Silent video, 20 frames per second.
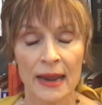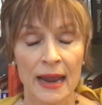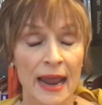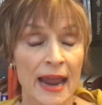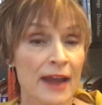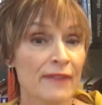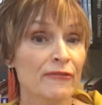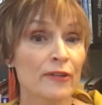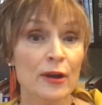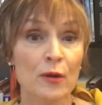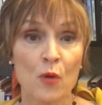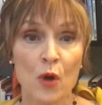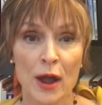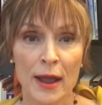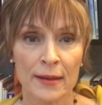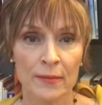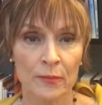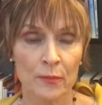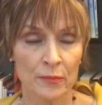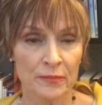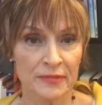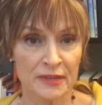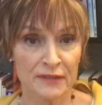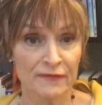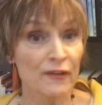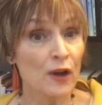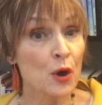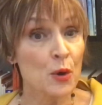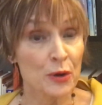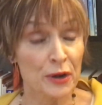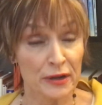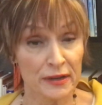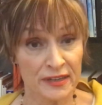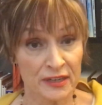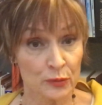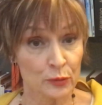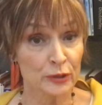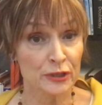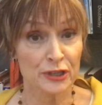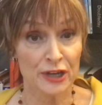everyone's
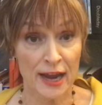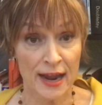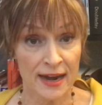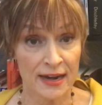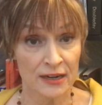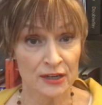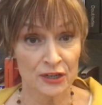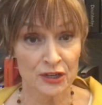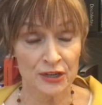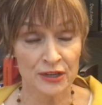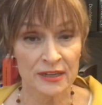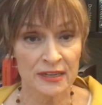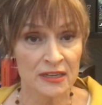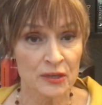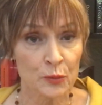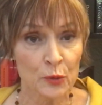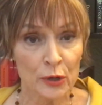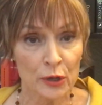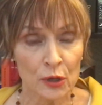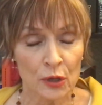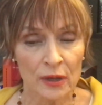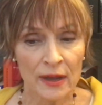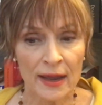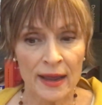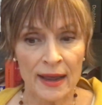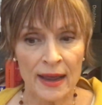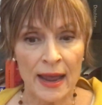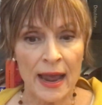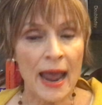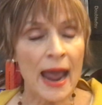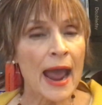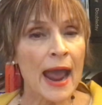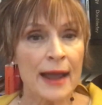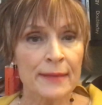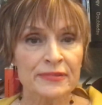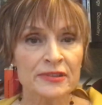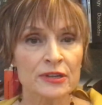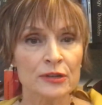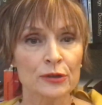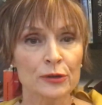focus will change. This will
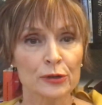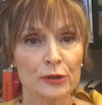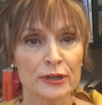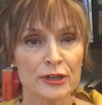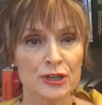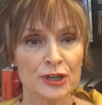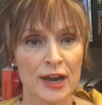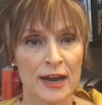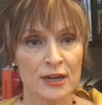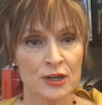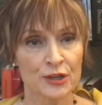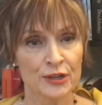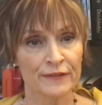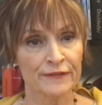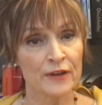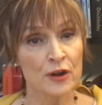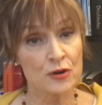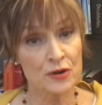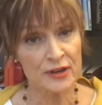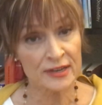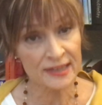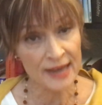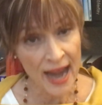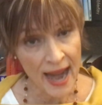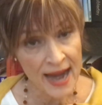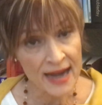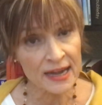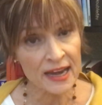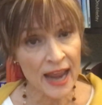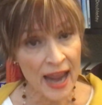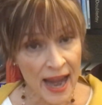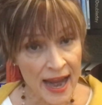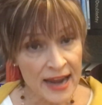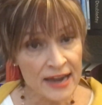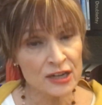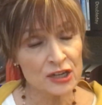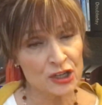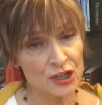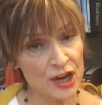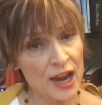absolutely change the focus and
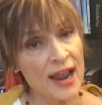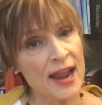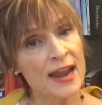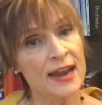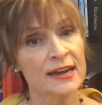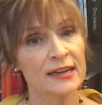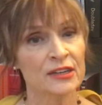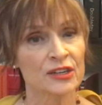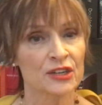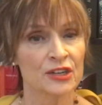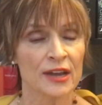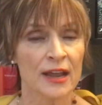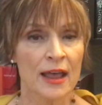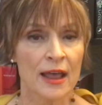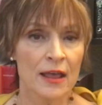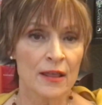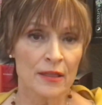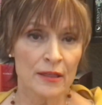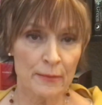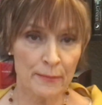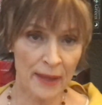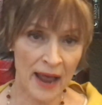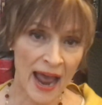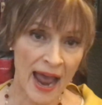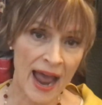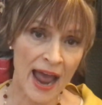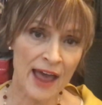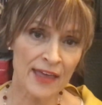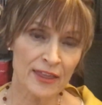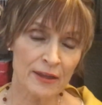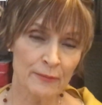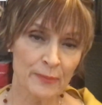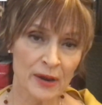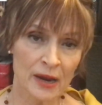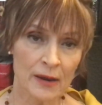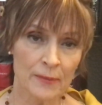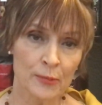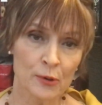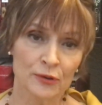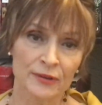can change the path of
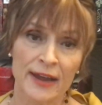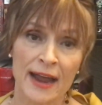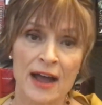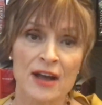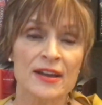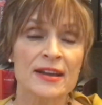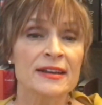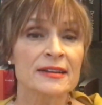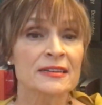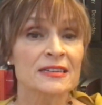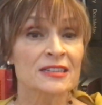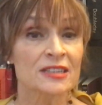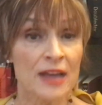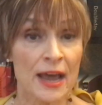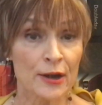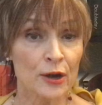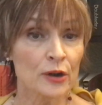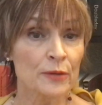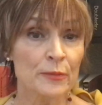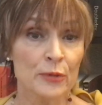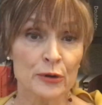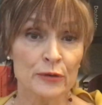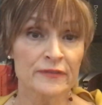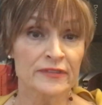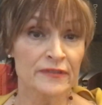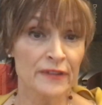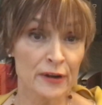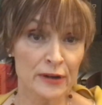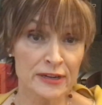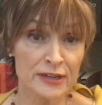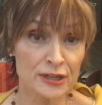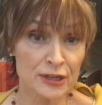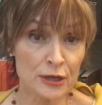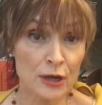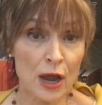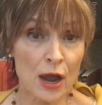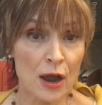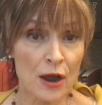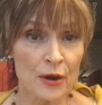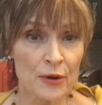people. Now, Saturn moves very
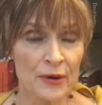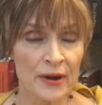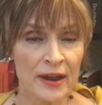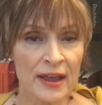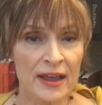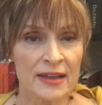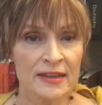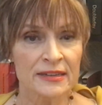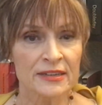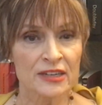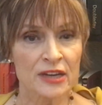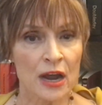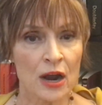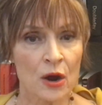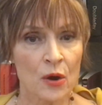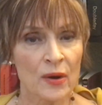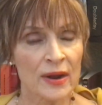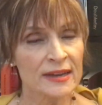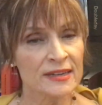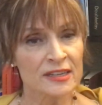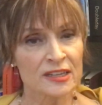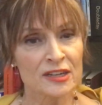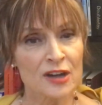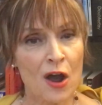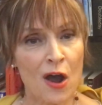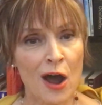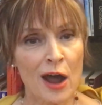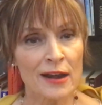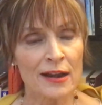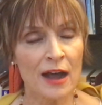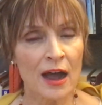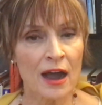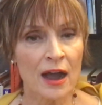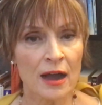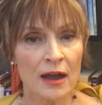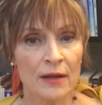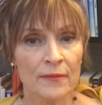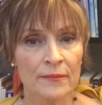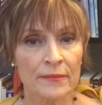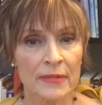slow, so it's not
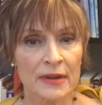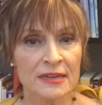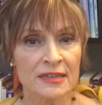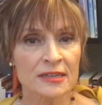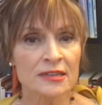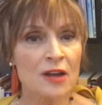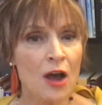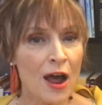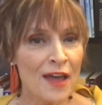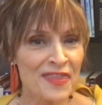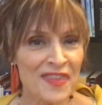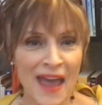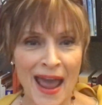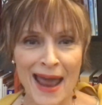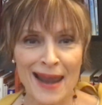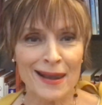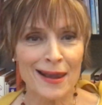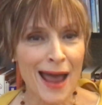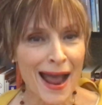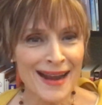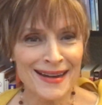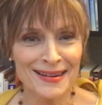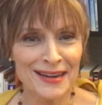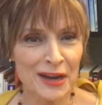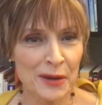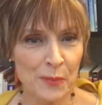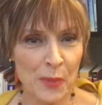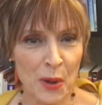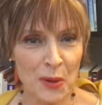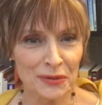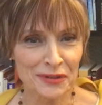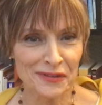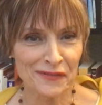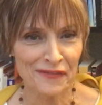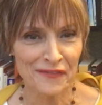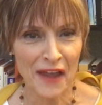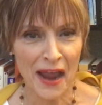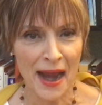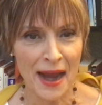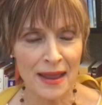that lightning bolt
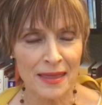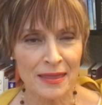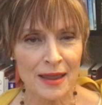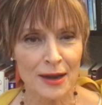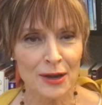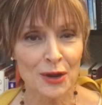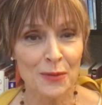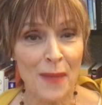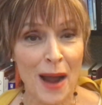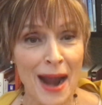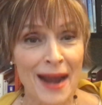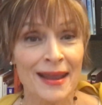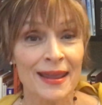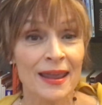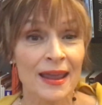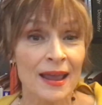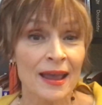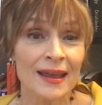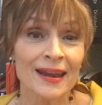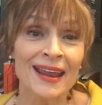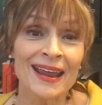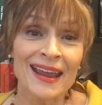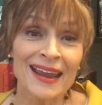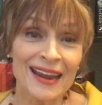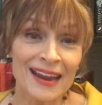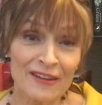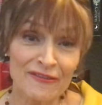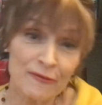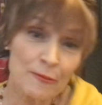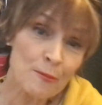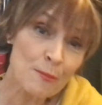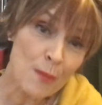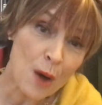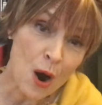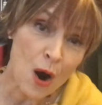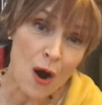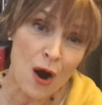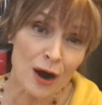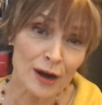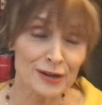effect that you might get if
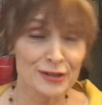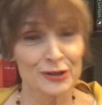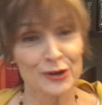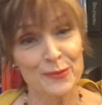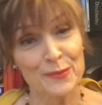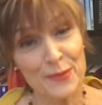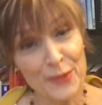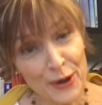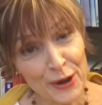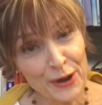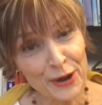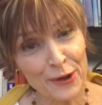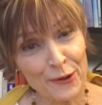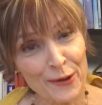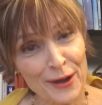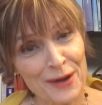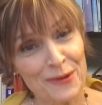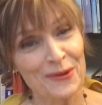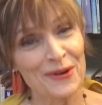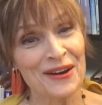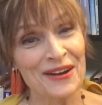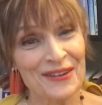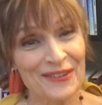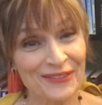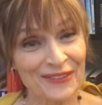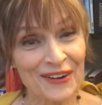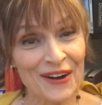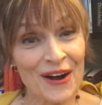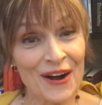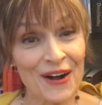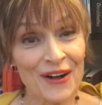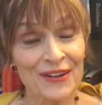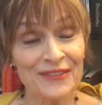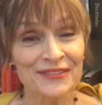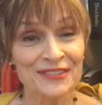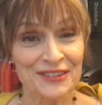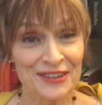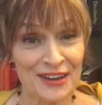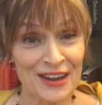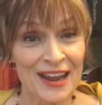Mars or Mercury were
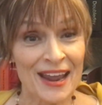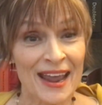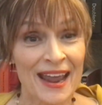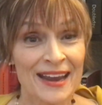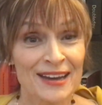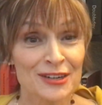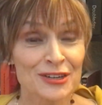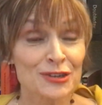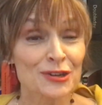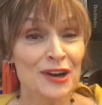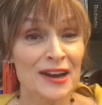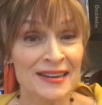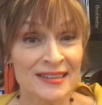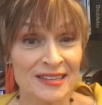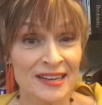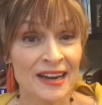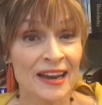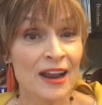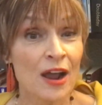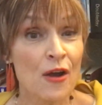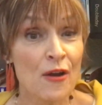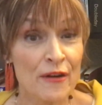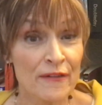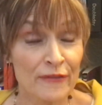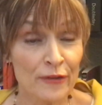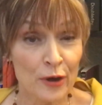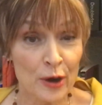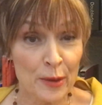involved in transiting over